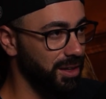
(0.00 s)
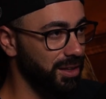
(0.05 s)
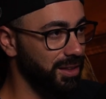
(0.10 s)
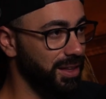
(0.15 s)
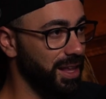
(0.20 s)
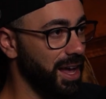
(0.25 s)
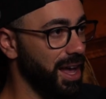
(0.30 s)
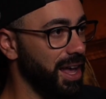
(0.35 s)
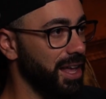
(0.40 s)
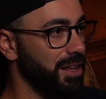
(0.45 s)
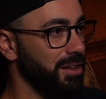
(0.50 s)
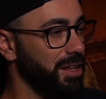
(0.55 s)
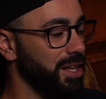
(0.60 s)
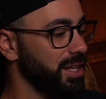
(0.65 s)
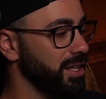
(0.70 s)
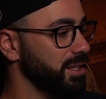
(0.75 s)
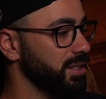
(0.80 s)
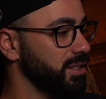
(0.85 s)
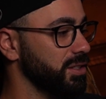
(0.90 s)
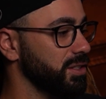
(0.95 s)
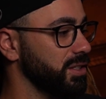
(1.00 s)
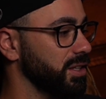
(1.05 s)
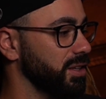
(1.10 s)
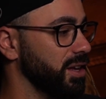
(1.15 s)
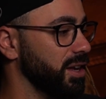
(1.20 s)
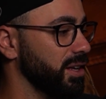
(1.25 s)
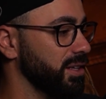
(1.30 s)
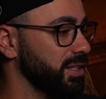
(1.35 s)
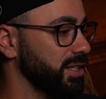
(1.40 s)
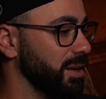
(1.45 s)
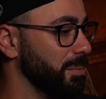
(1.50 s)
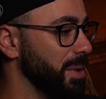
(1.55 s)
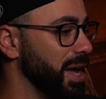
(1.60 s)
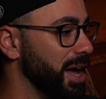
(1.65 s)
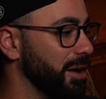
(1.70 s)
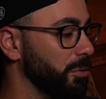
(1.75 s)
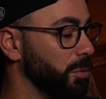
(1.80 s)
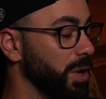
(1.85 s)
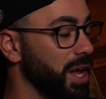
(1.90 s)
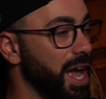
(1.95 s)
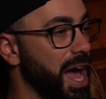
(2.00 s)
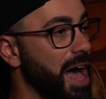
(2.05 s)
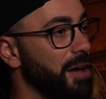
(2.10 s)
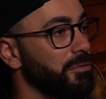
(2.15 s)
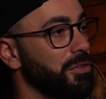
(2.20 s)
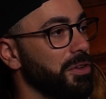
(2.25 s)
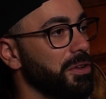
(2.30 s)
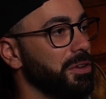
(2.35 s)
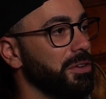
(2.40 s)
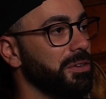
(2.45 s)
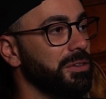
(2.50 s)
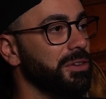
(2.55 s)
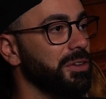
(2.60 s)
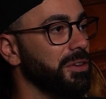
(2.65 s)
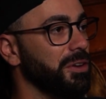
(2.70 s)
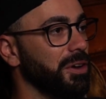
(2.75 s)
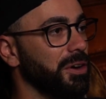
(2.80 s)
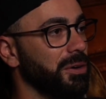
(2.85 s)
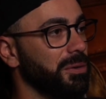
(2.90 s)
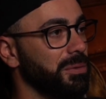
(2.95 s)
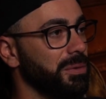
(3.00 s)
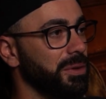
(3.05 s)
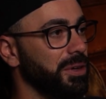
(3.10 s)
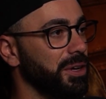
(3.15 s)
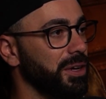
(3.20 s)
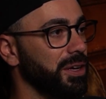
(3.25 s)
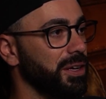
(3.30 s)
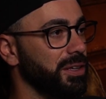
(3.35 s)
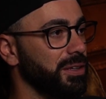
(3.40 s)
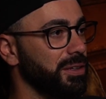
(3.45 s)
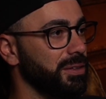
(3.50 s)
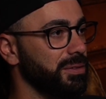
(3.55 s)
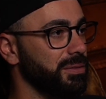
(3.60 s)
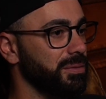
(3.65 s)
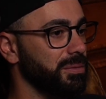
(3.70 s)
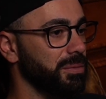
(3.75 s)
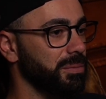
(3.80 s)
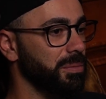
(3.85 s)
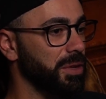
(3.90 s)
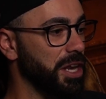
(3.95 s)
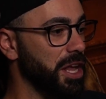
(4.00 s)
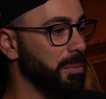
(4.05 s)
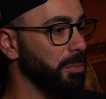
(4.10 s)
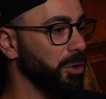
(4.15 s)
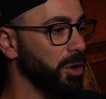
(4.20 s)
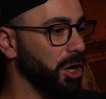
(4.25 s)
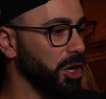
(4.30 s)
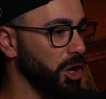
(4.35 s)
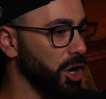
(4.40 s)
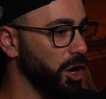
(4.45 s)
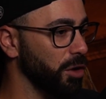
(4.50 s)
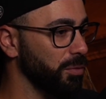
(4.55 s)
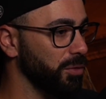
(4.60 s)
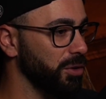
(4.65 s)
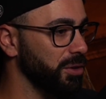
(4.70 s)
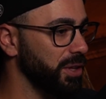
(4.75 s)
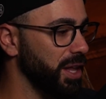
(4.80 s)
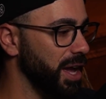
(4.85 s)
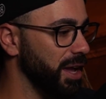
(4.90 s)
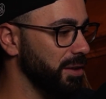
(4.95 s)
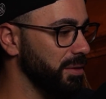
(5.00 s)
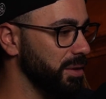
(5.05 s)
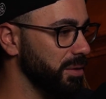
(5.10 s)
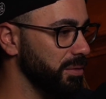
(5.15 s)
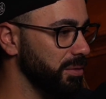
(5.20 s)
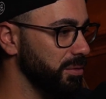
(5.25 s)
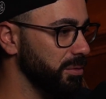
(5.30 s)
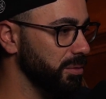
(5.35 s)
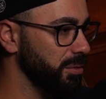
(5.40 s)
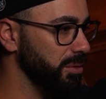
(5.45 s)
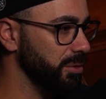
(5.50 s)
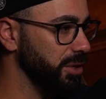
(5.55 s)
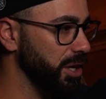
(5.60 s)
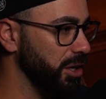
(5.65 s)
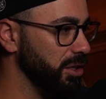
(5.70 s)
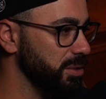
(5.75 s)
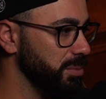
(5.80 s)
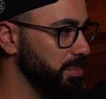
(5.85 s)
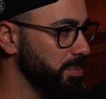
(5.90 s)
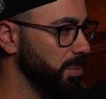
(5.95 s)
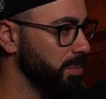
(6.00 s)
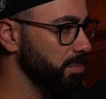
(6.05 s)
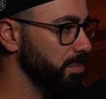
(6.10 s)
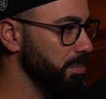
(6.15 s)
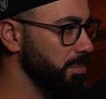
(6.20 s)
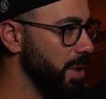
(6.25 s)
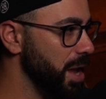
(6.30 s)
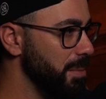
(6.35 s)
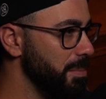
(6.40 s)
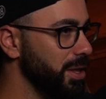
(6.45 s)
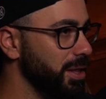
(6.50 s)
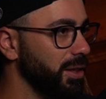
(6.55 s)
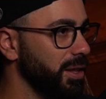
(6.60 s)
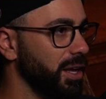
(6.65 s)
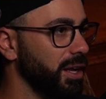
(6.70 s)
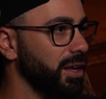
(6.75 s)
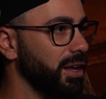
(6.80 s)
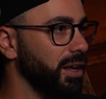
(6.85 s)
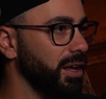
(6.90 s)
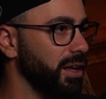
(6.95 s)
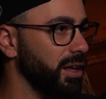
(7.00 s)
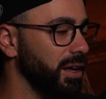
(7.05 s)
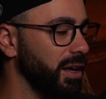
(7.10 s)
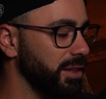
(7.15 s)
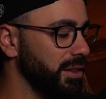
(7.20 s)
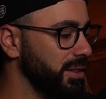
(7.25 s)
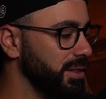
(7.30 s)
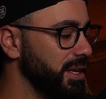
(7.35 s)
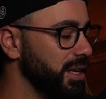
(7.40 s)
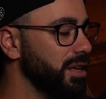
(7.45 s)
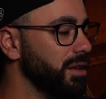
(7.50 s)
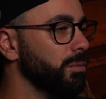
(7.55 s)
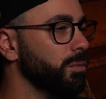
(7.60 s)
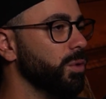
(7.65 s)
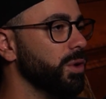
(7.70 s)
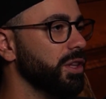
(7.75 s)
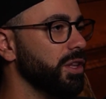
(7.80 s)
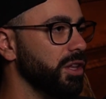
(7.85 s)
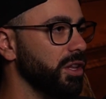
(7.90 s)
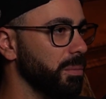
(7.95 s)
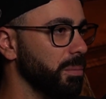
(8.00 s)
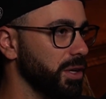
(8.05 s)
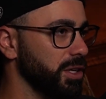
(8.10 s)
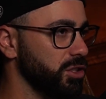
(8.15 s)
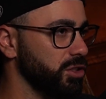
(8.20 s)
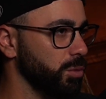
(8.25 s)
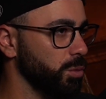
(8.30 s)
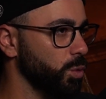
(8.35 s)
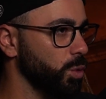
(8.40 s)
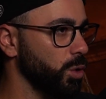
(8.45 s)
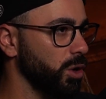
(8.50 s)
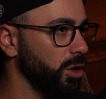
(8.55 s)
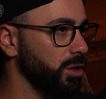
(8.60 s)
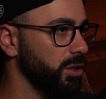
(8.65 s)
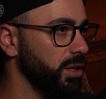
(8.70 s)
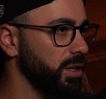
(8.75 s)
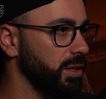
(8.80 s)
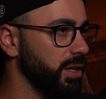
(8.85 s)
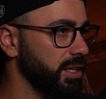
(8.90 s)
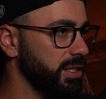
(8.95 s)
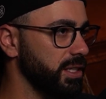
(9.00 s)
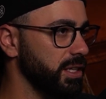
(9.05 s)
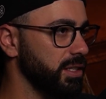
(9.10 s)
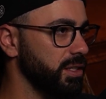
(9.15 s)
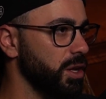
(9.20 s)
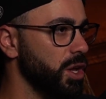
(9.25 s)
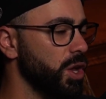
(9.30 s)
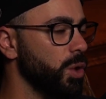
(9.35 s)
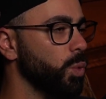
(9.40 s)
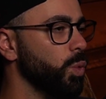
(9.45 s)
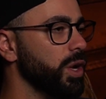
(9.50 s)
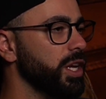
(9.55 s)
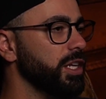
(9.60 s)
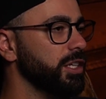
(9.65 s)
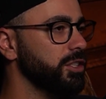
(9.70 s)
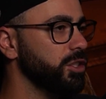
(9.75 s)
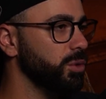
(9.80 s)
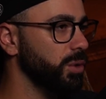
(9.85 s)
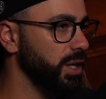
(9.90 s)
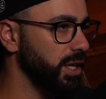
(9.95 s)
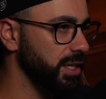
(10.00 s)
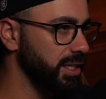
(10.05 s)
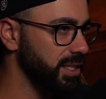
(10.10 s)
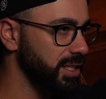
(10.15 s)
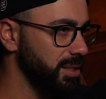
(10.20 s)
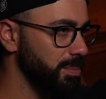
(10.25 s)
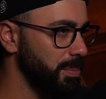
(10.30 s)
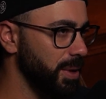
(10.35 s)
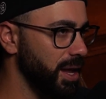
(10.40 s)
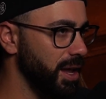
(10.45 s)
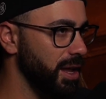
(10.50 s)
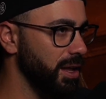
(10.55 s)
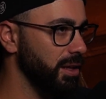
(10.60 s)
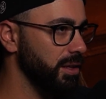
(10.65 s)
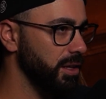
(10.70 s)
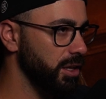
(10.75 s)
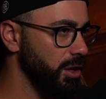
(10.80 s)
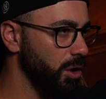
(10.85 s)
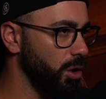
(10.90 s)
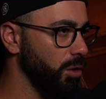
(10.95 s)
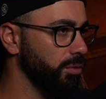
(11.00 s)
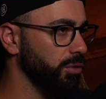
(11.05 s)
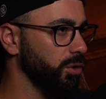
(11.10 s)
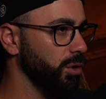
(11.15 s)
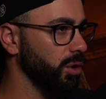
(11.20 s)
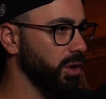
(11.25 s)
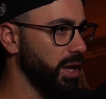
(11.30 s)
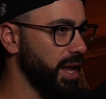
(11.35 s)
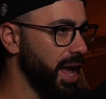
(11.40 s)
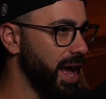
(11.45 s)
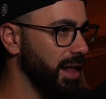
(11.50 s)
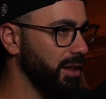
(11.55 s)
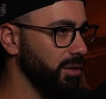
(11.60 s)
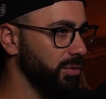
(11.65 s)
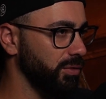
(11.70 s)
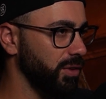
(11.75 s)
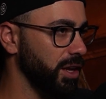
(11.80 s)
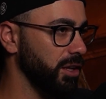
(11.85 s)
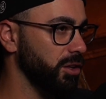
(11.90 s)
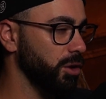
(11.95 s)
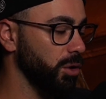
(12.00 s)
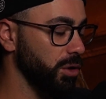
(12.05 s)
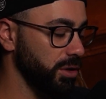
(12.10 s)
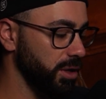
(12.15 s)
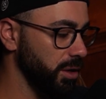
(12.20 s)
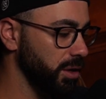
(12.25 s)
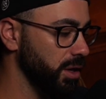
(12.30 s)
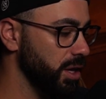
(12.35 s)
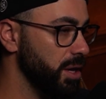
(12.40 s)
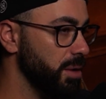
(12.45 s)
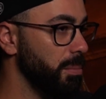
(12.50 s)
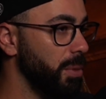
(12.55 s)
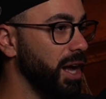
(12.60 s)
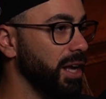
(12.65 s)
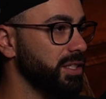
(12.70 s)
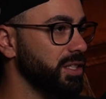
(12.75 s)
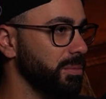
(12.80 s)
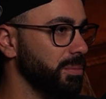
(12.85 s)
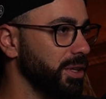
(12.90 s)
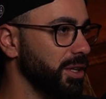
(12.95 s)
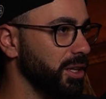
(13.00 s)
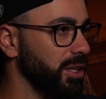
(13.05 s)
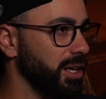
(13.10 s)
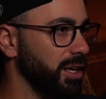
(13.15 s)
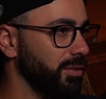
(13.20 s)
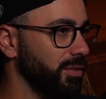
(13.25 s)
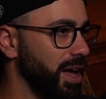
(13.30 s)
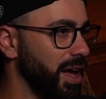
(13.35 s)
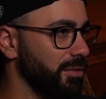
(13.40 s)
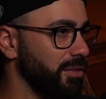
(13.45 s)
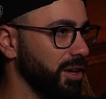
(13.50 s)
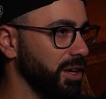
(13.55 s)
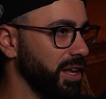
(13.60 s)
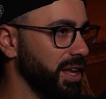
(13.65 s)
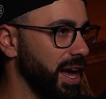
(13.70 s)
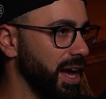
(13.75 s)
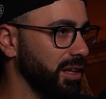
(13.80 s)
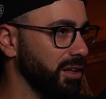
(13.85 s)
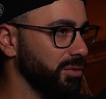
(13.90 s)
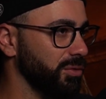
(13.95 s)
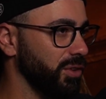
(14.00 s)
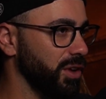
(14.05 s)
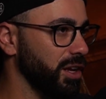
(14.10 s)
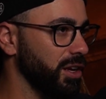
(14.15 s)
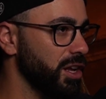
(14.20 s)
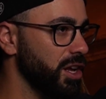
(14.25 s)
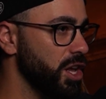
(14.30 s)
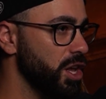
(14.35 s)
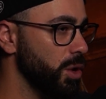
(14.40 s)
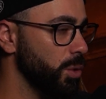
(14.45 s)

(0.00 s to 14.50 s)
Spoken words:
that is somehow we haven't, been able to uncover, that there's maybe like a thing within the Muslim world that says we need to expand the overall caliphate, or the possibility of having a caliphate.